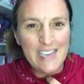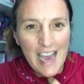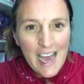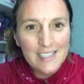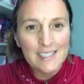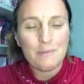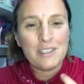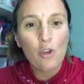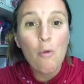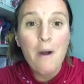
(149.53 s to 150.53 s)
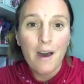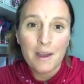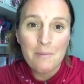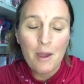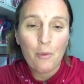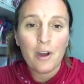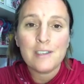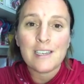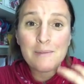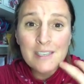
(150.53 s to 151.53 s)
yes, I'm so behind my
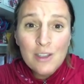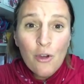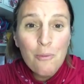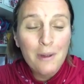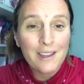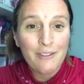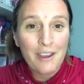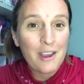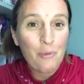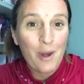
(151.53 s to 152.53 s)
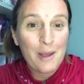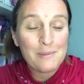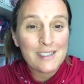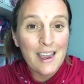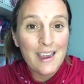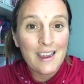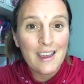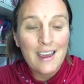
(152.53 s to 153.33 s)
words, I'm so believing in what I'm saying,